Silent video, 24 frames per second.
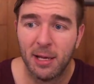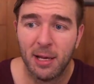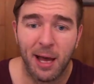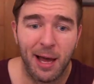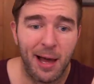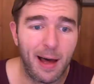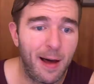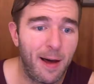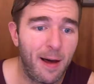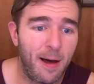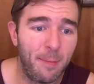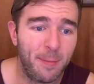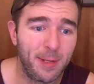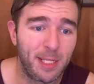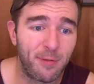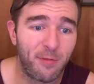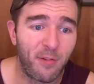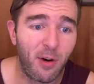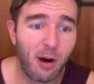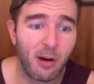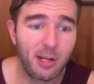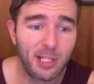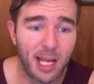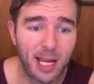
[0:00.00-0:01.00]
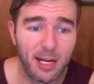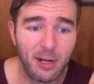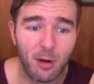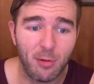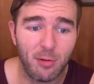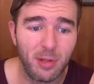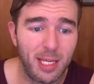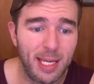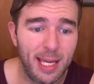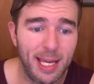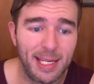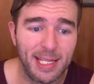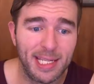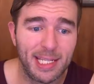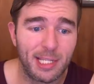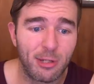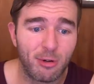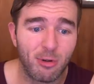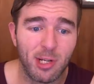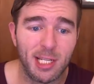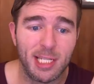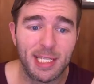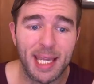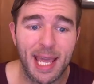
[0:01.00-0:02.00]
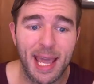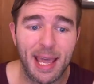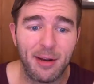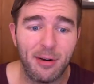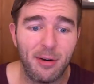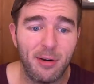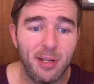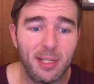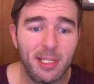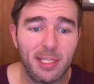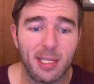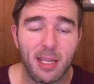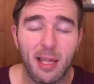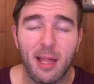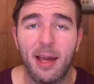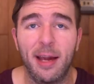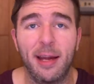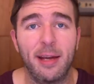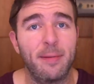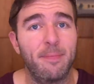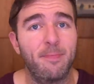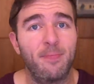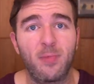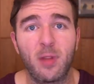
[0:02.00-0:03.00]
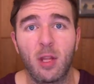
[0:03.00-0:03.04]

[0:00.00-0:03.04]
As far as I know, the industry standard is like